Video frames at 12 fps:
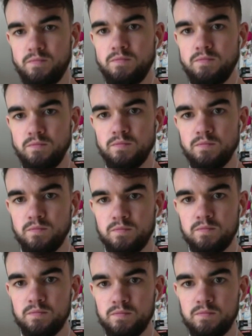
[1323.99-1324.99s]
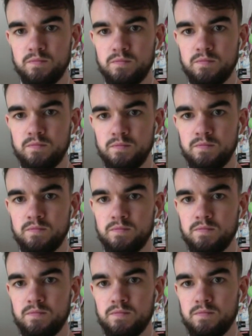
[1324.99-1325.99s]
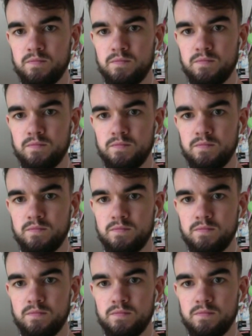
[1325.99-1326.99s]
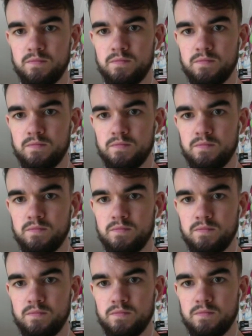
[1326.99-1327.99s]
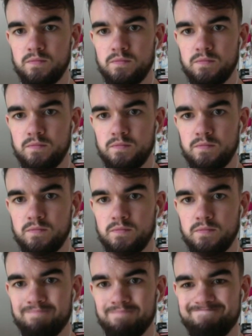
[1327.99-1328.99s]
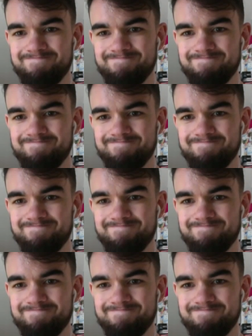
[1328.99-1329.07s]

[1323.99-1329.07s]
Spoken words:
The person shown says nothing.